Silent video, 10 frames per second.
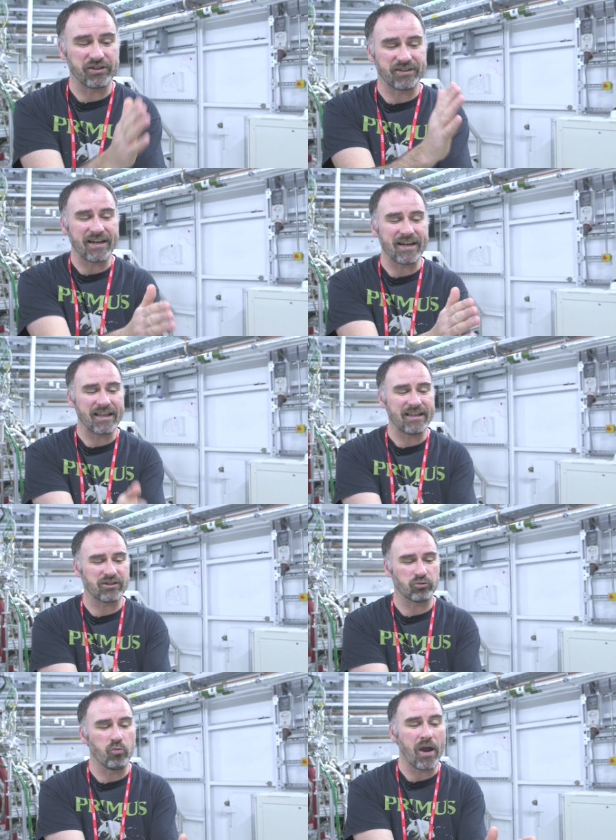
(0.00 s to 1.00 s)
is sitting in
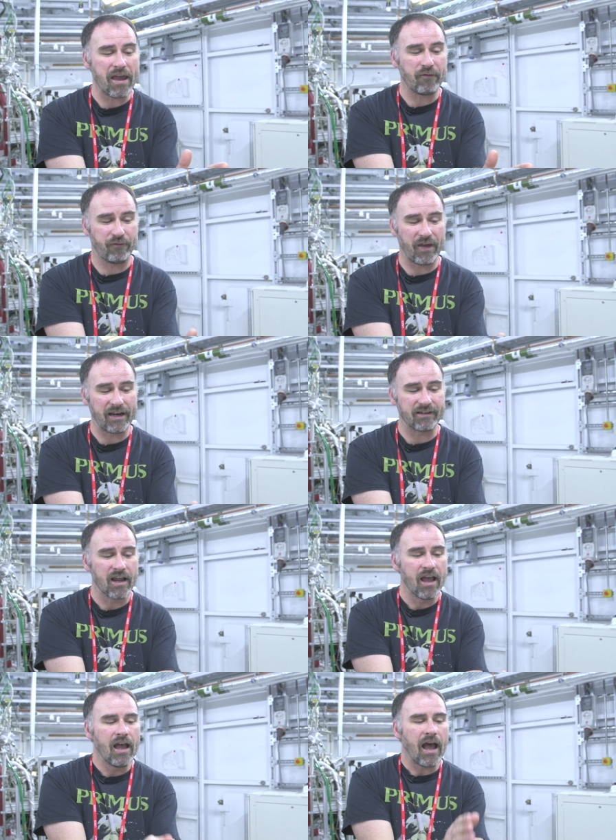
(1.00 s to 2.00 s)
this wave field.
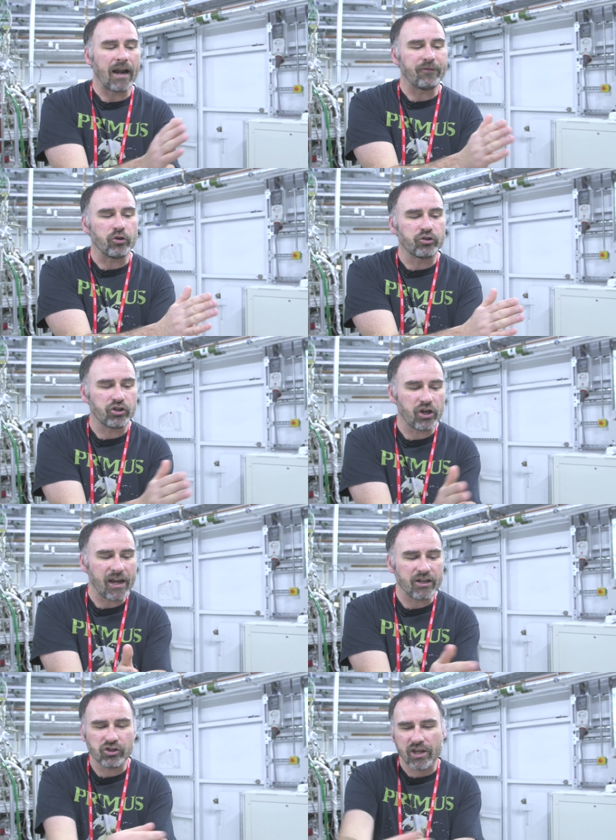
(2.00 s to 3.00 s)
And if you
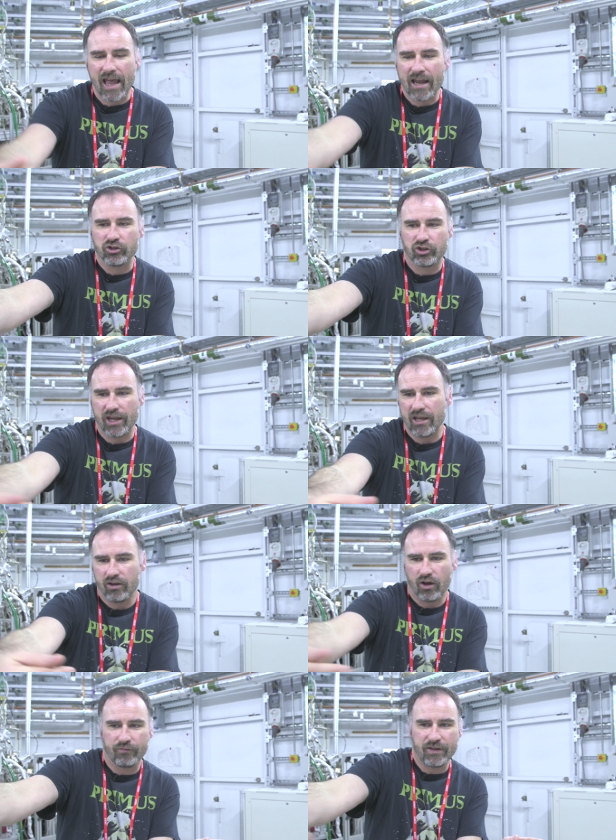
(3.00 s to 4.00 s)
change the energy
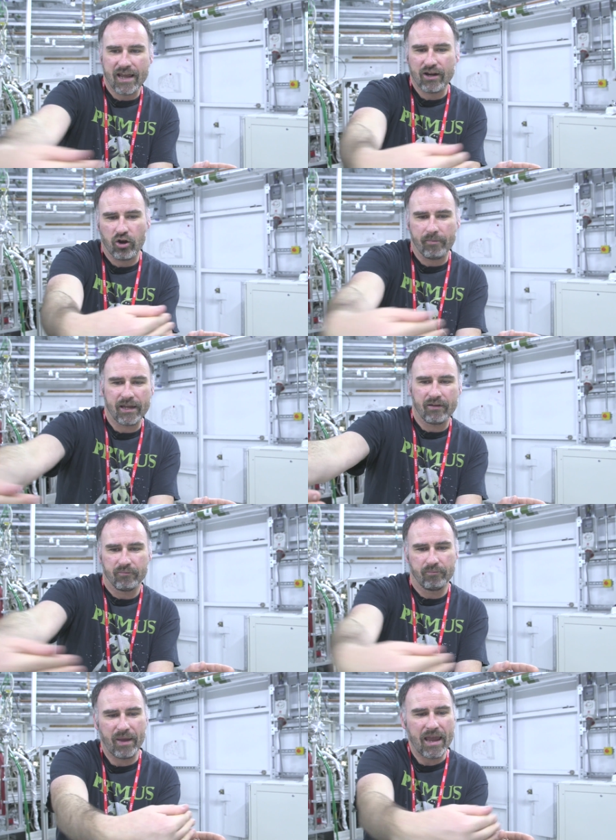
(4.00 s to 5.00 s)
of the incoming
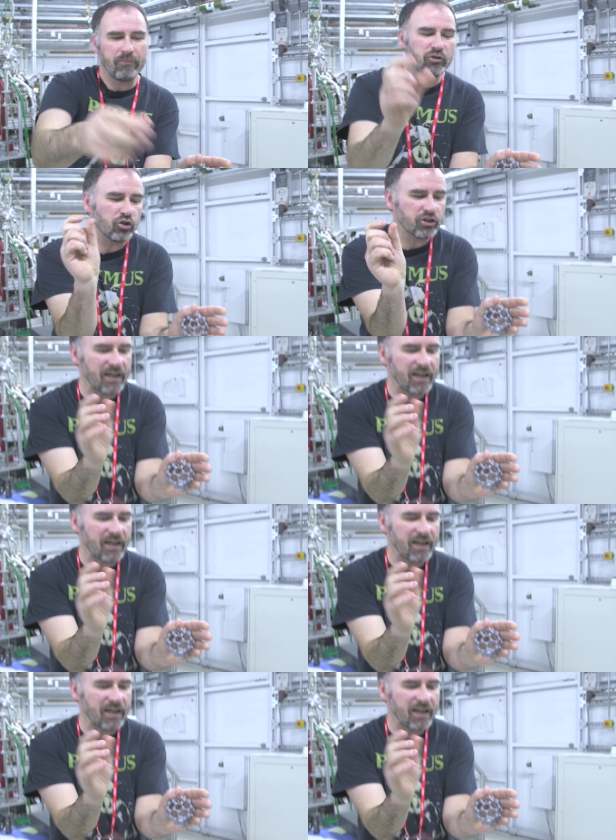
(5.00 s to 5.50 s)
beam just